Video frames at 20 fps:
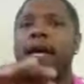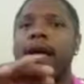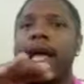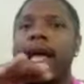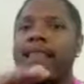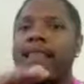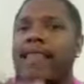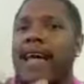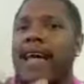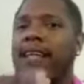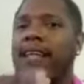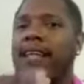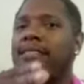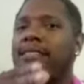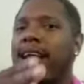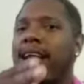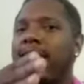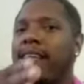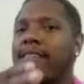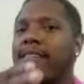And that's
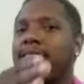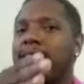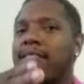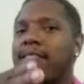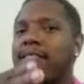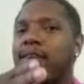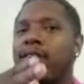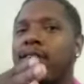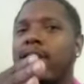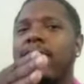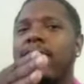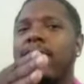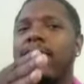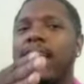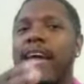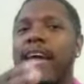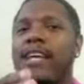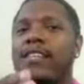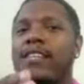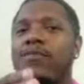not necessarily the
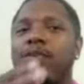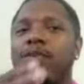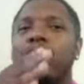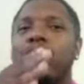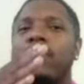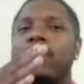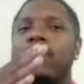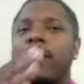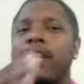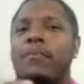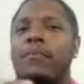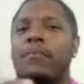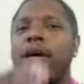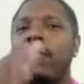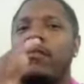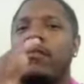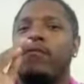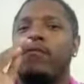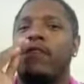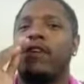case when you think
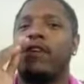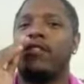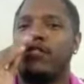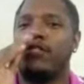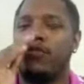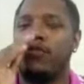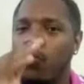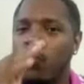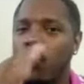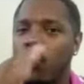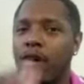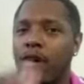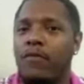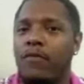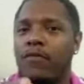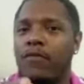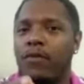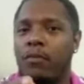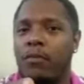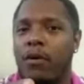about Division I
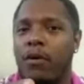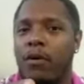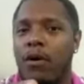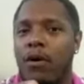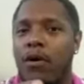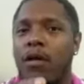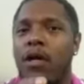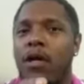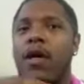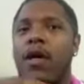football,